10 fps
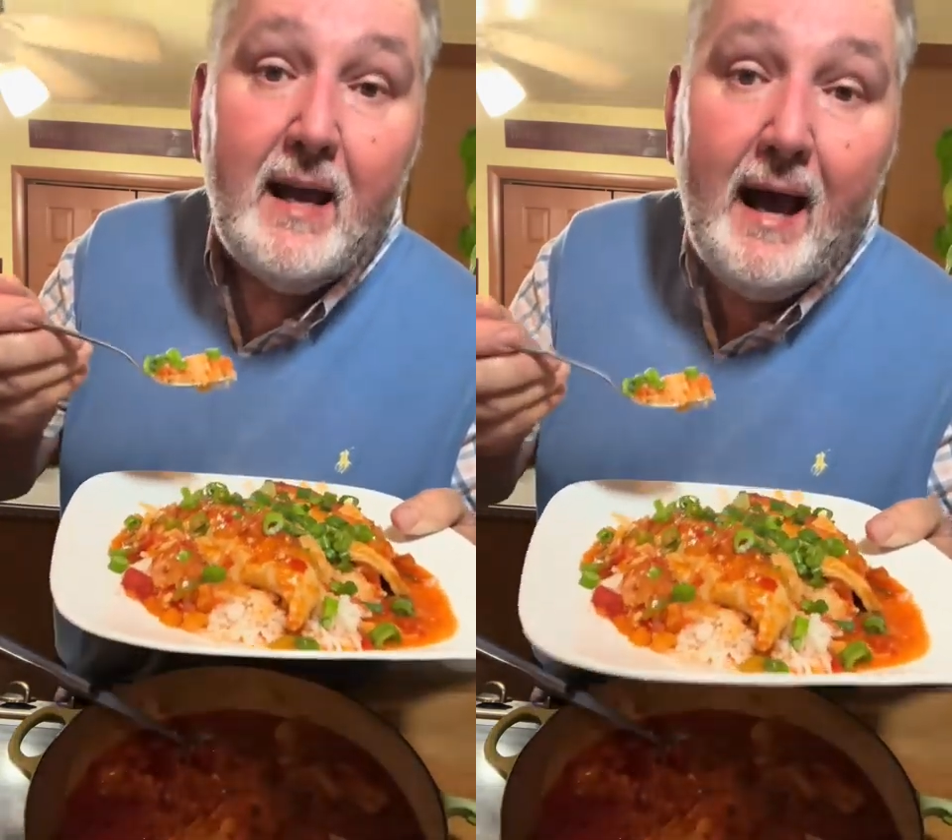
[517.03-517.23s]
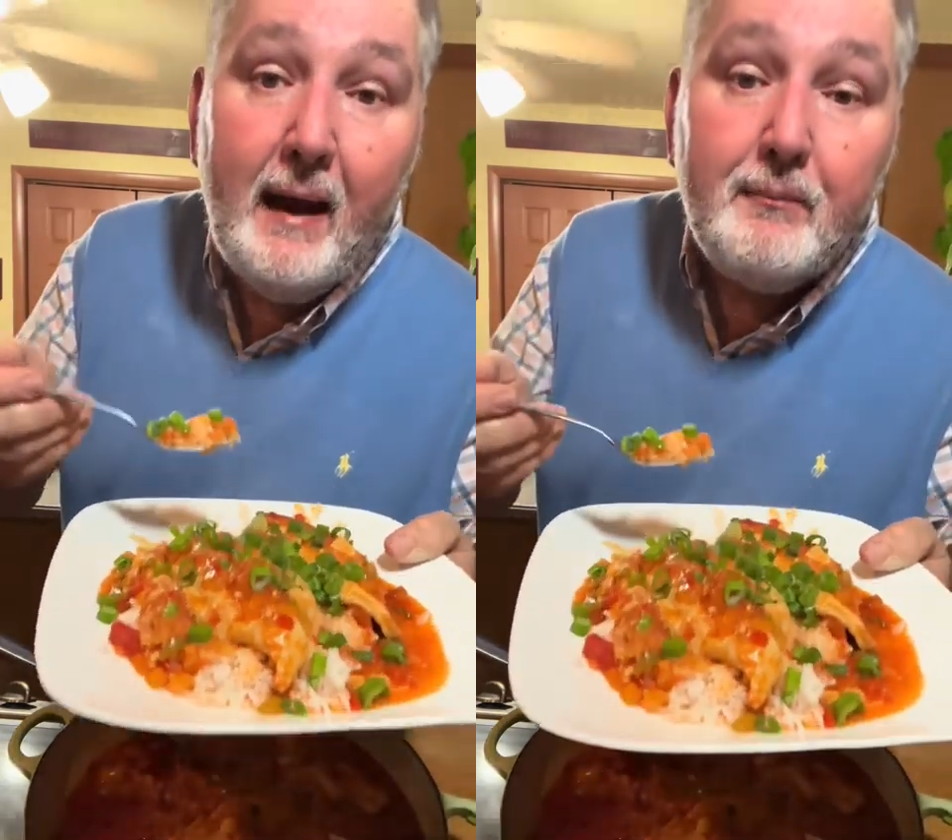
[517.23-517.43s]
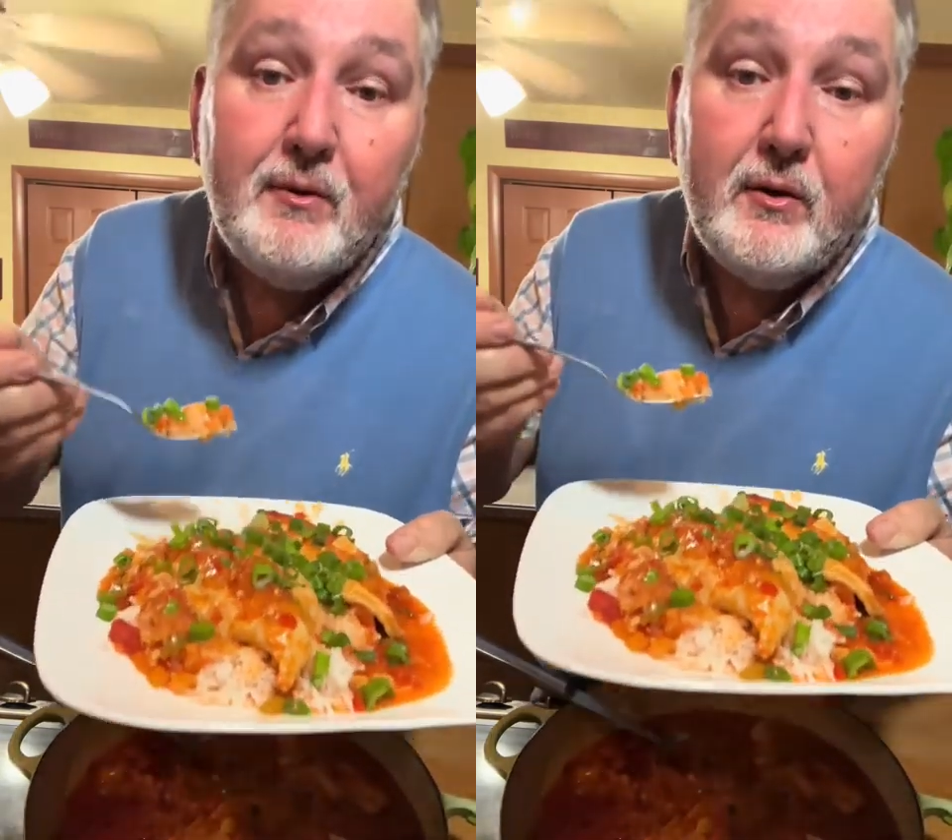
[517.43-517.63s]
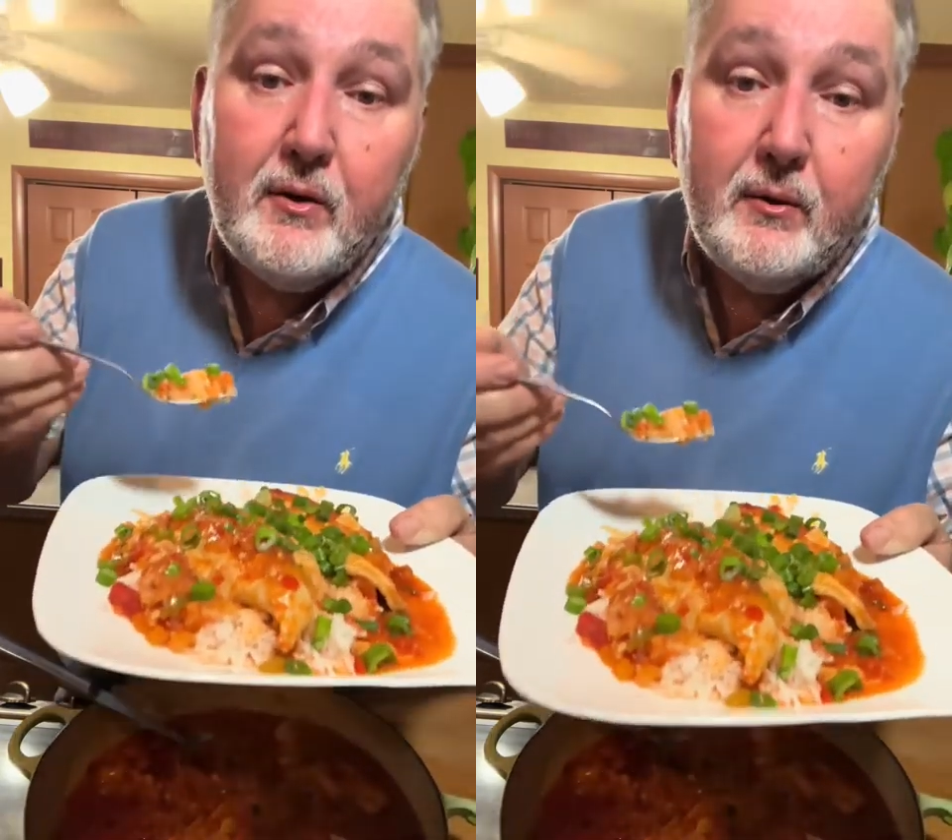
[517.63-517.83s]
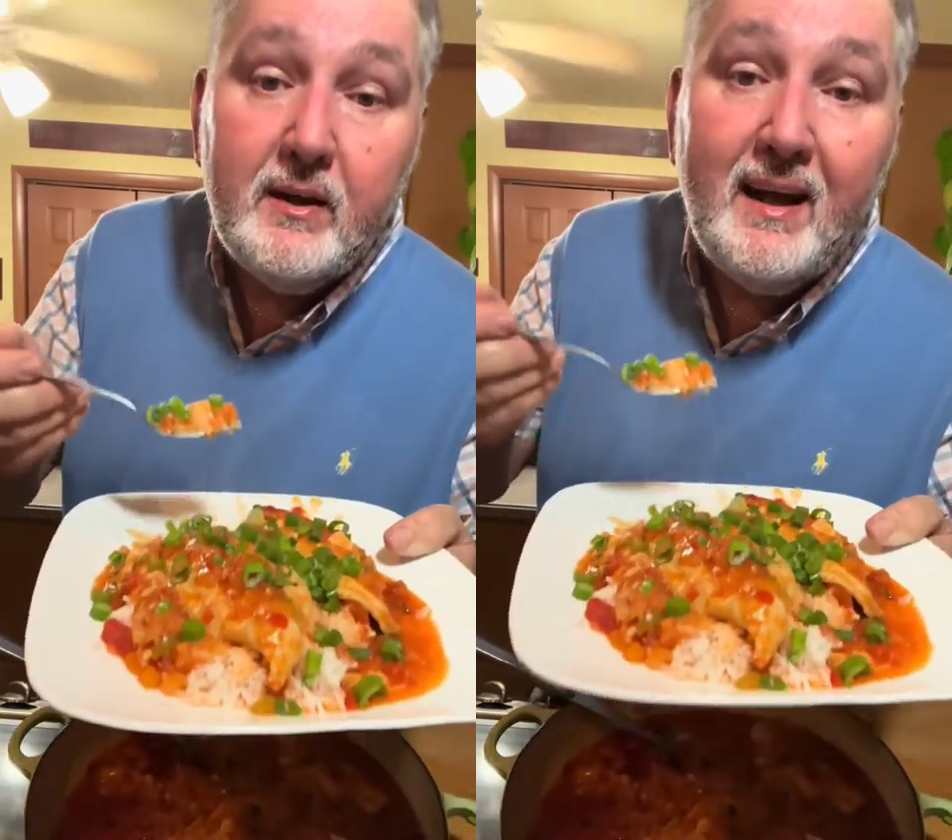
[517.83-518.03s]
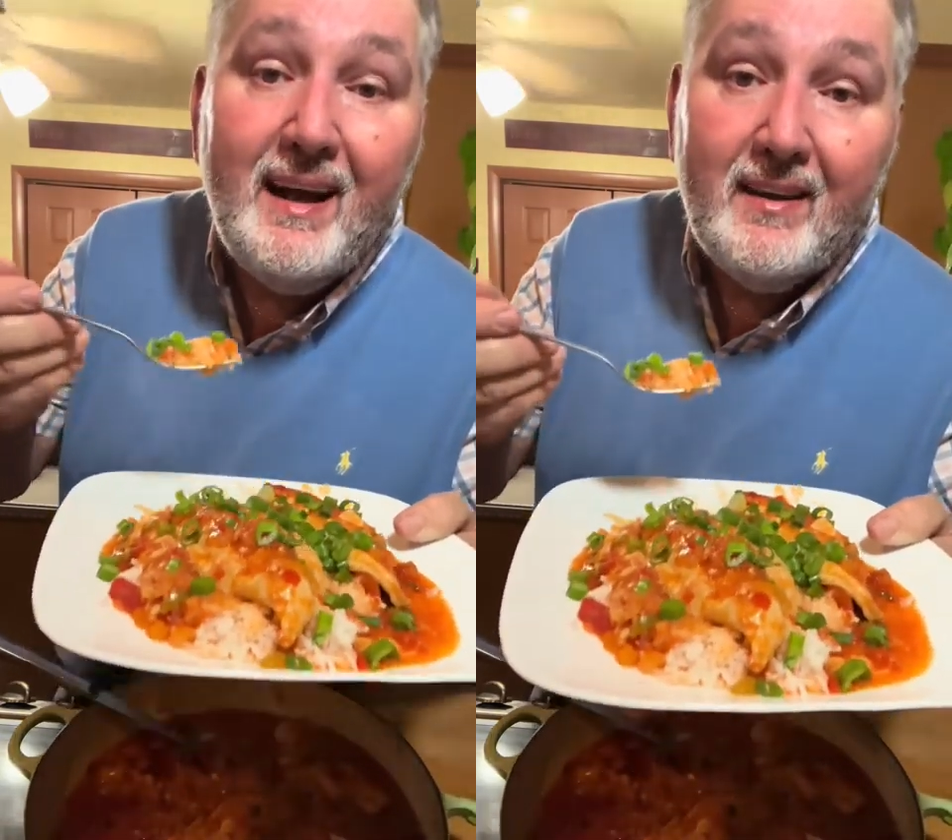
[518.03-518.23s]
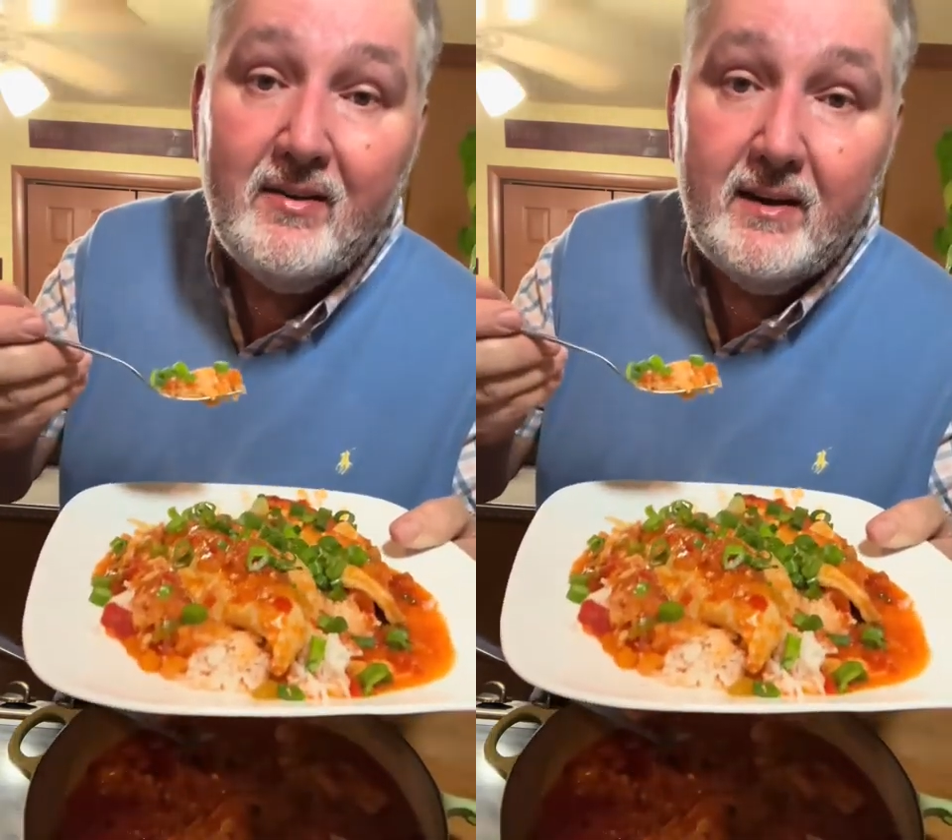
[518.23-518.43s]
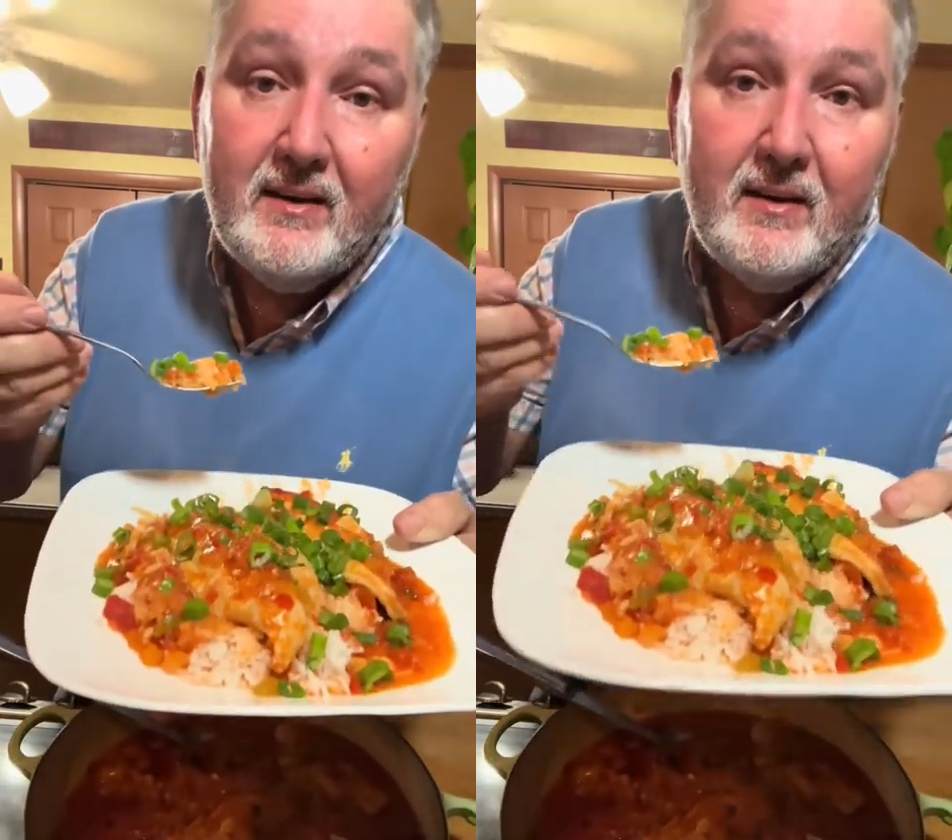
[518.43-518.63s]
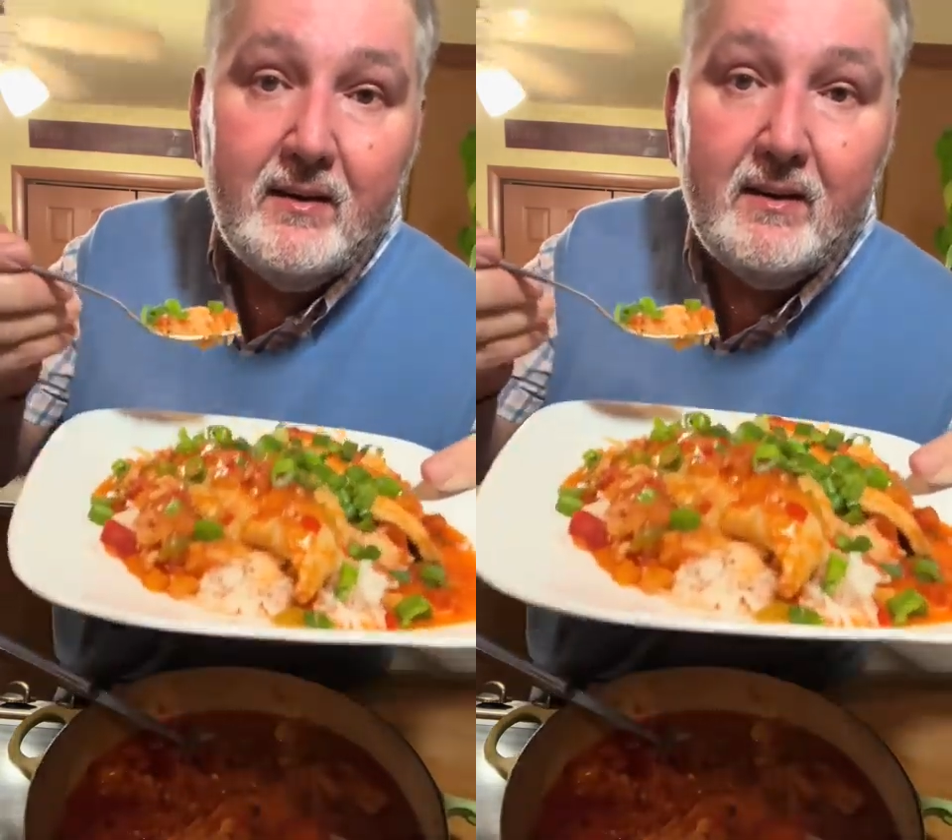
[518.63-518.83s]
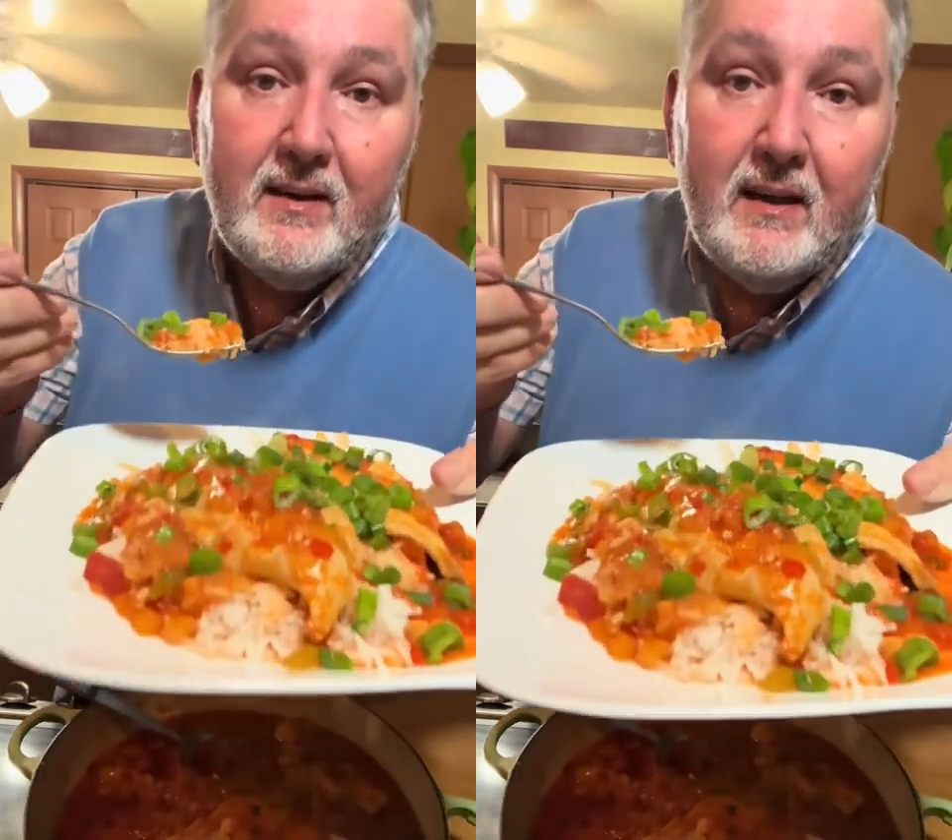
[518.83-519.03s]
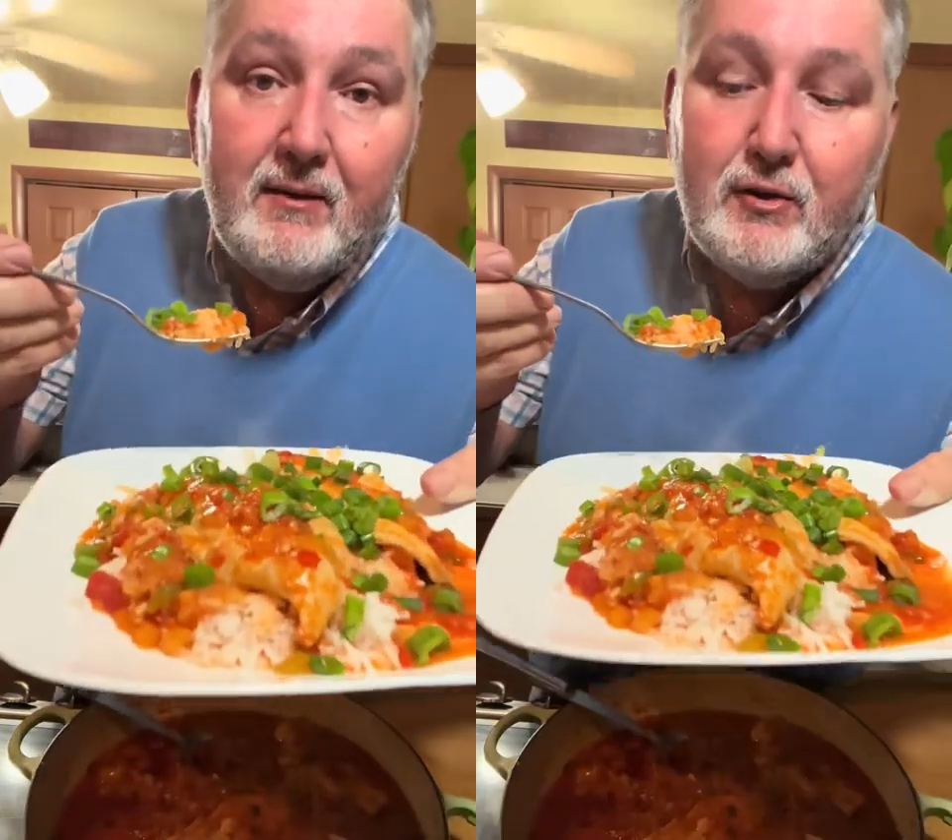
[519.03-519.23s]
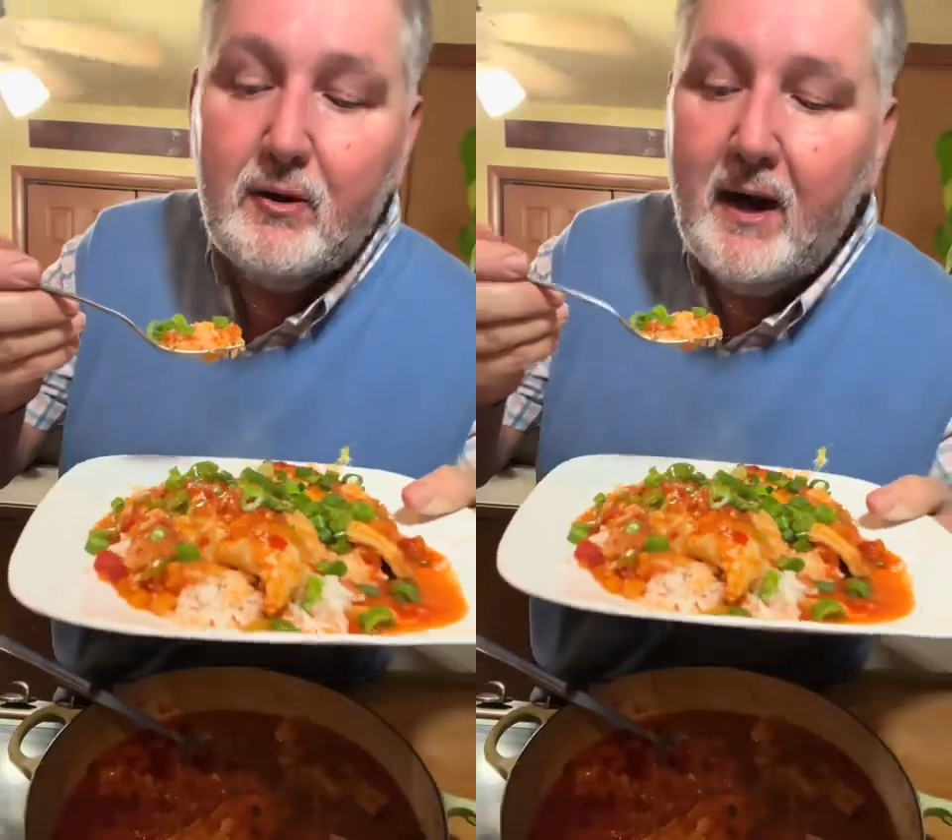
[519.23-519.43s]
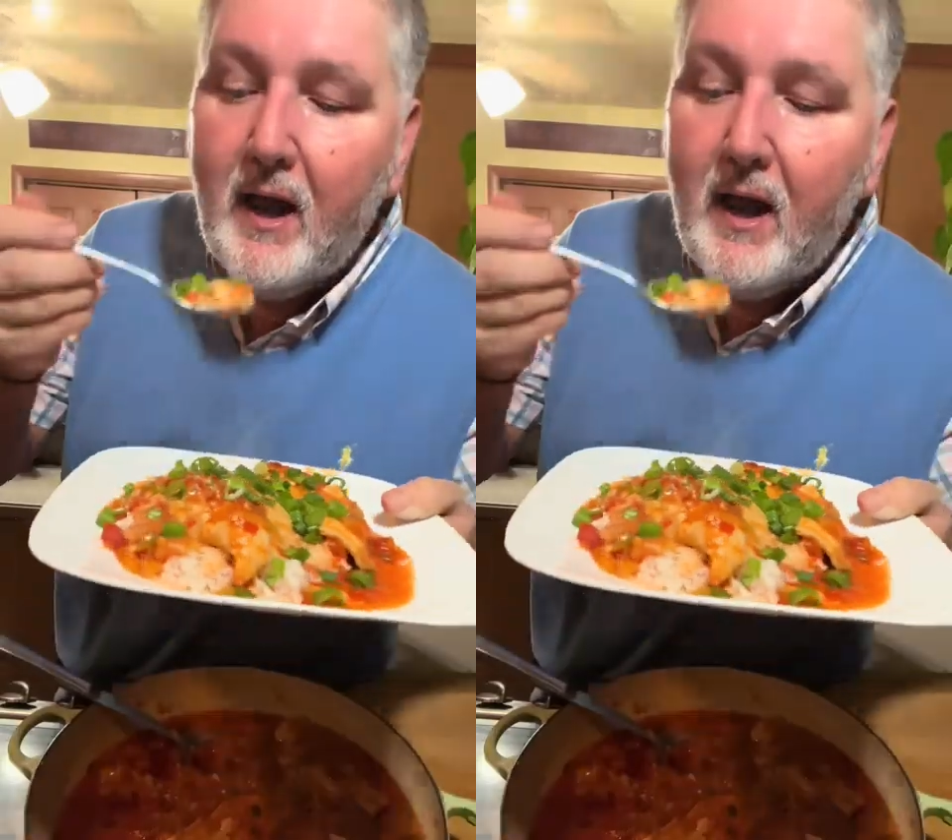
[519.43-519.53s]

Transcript: absolutely excellent. Give it a try.